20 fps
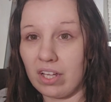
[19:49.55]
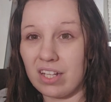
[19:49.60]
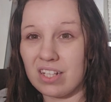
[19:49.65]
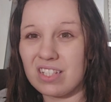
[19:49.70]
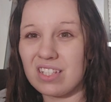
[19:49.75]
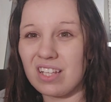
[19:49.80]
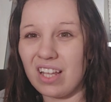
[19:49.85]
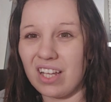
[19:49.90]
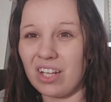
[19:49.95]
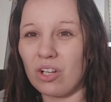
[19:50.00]

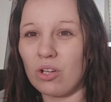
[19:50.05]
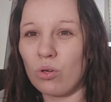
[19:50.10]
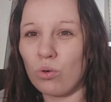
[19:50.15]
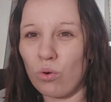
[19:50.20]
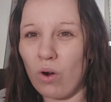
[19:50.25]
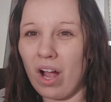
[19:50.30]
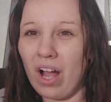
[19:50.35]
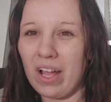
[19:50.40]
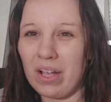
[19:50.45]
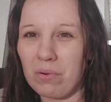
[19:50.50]
It's like
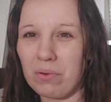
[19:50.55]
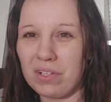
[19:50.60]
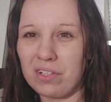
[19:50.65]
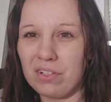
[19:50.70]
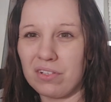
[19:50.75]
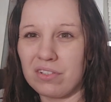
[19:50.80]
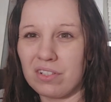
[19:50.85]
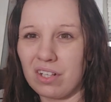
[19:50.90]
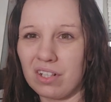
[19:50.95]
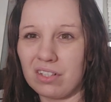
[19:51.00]
cry when
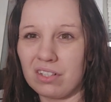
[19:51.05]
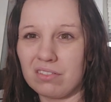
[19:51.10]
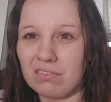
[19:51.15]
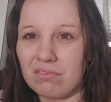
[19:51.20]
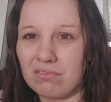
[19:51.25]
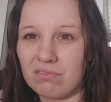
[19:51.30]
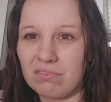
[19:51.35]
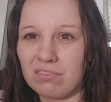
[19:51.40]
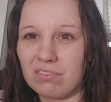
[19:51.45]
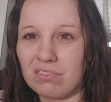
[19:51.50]
you're done
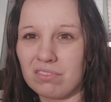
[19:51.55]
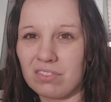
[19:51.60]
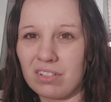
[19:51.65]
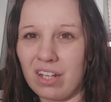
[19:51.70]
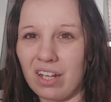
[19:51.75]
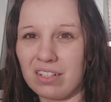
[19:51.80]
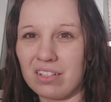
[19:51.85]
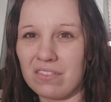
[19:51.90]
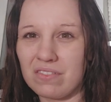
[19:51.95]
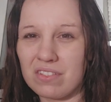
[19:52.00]

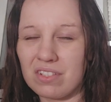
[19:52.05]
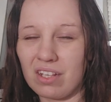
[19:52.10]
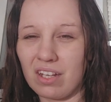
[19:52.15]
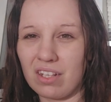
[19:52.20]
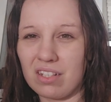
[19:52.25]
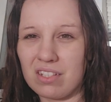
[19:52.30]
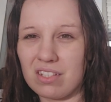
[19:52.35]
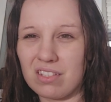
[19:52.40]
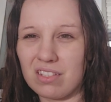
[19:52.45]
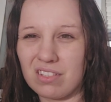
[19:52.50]
kind of
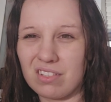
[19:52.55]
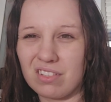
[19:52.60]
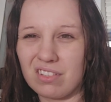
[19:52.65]
sex.